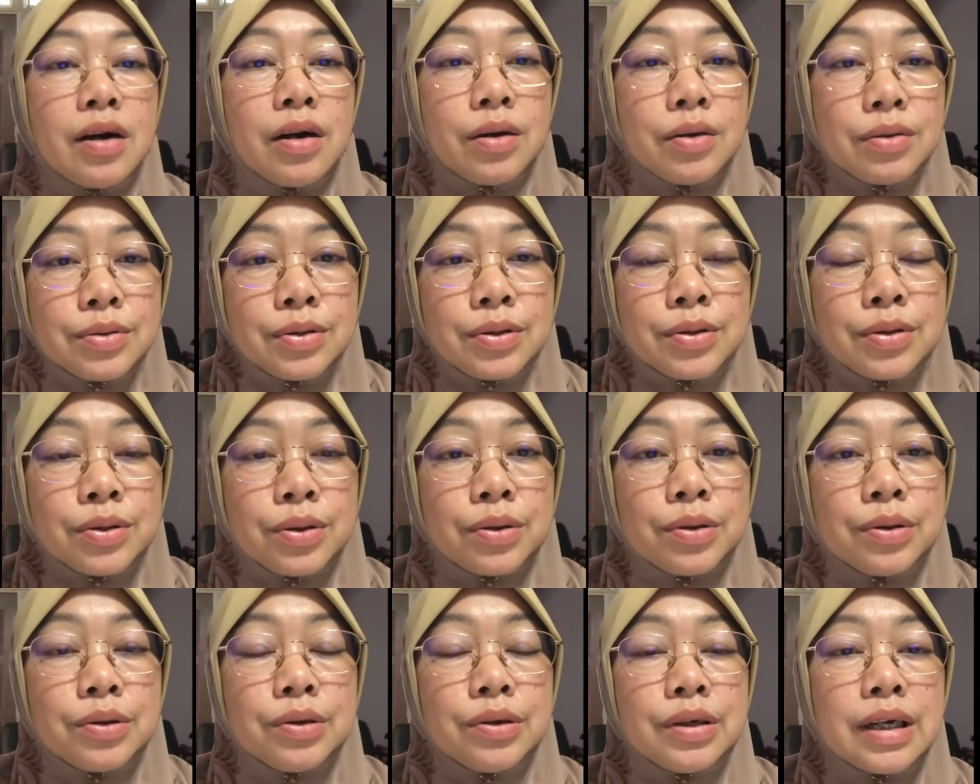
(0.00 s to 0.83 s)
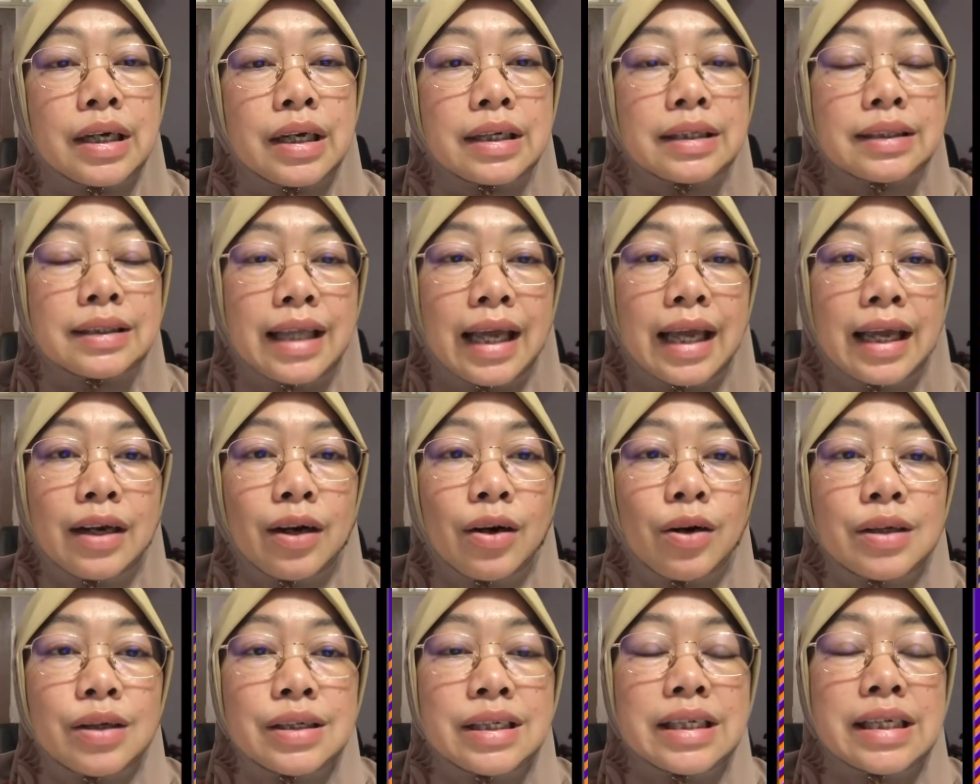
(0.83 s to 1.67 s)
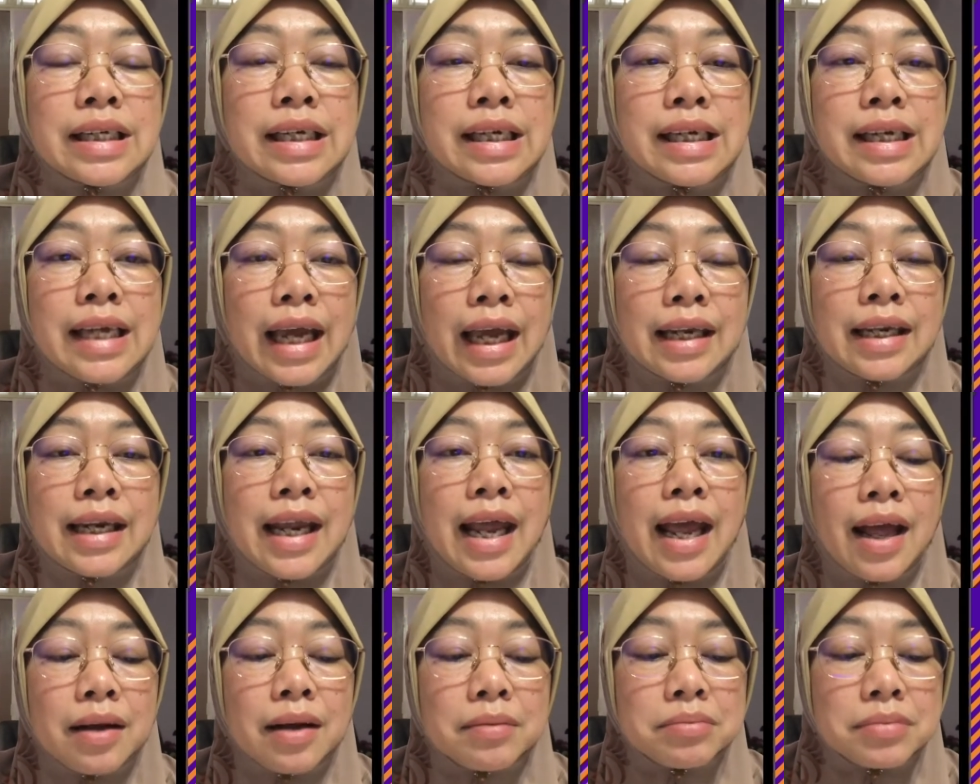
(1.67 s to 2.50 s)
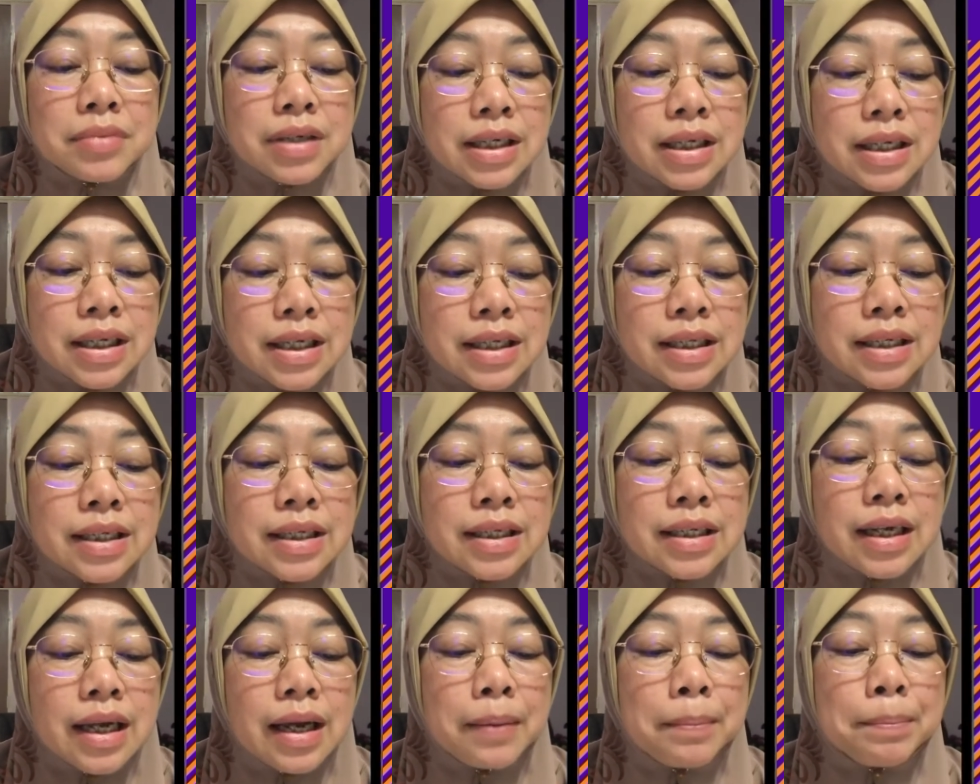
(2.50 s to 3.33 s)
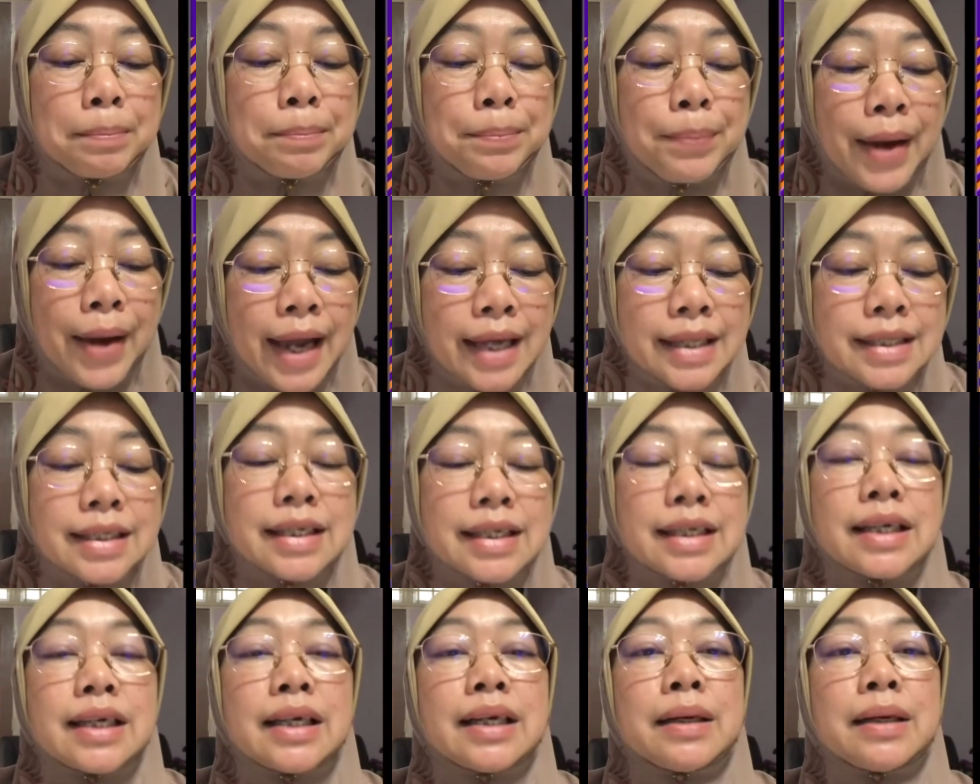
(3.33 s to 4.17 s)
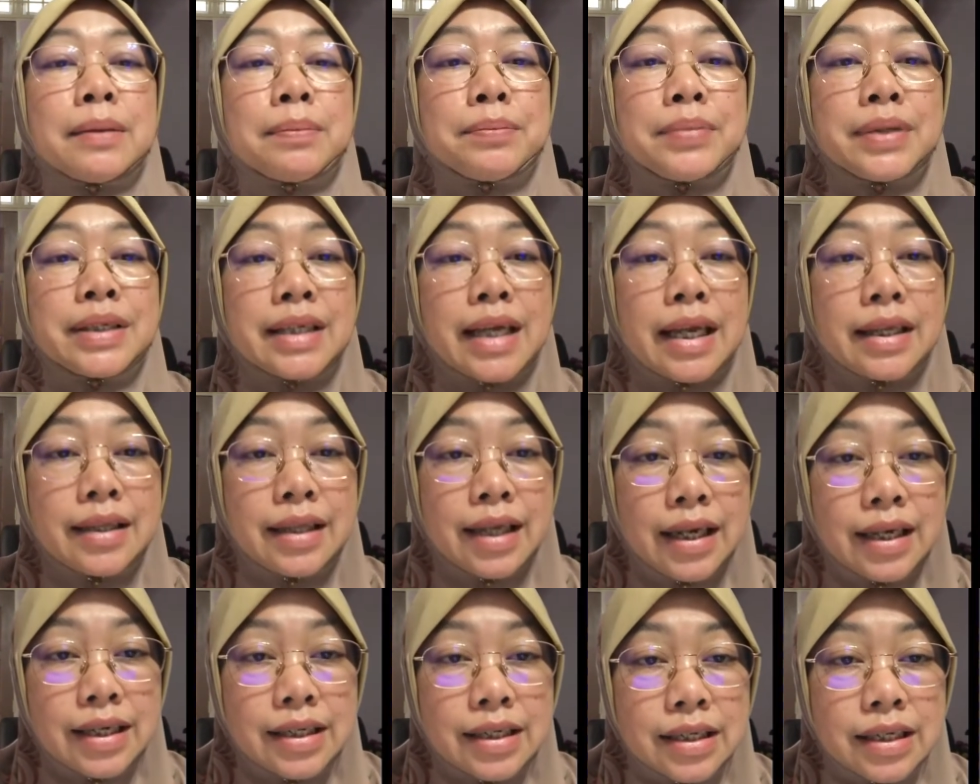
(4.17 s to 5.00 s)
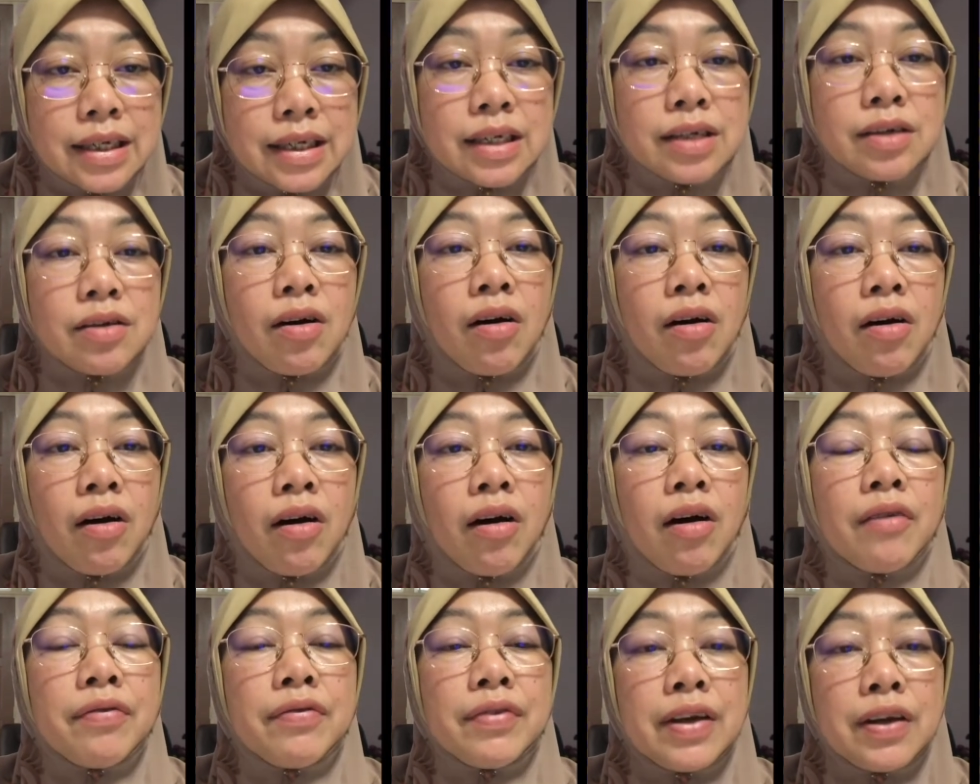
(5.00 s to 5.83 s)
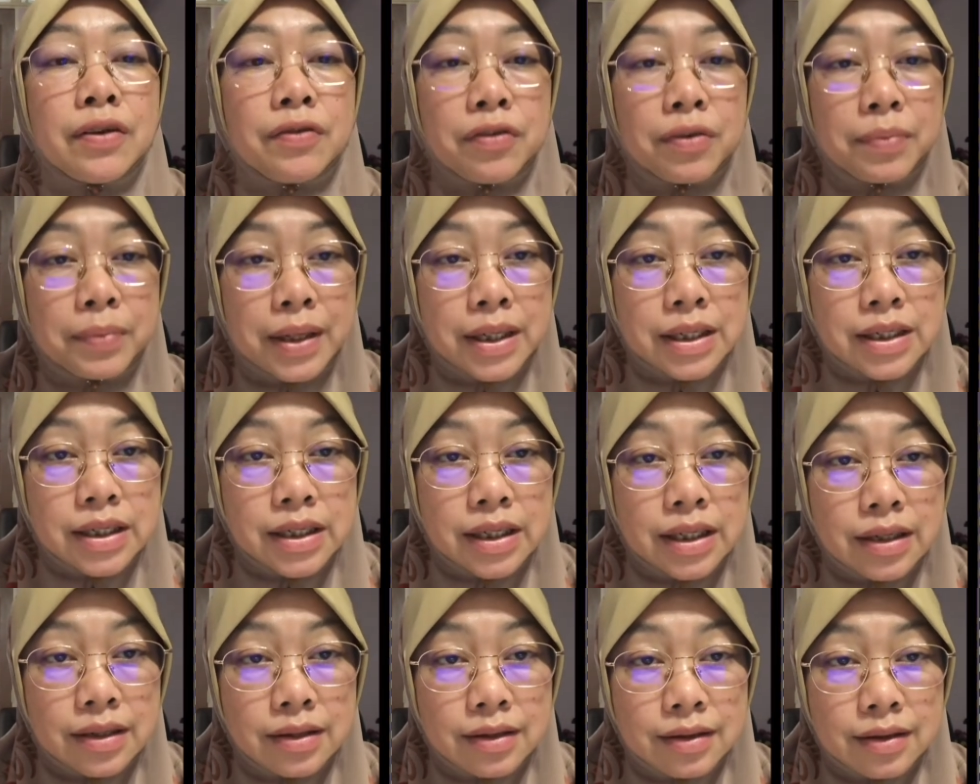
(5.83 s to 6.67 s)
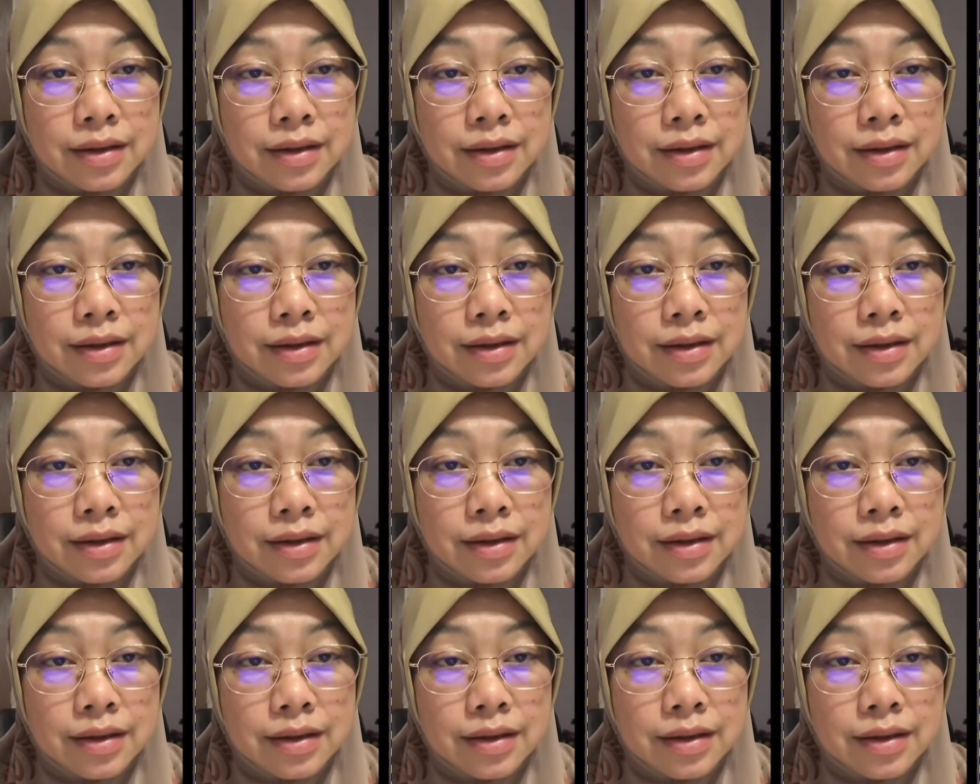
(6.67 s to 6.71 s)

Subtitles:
Also, technology can help us better presentation of information.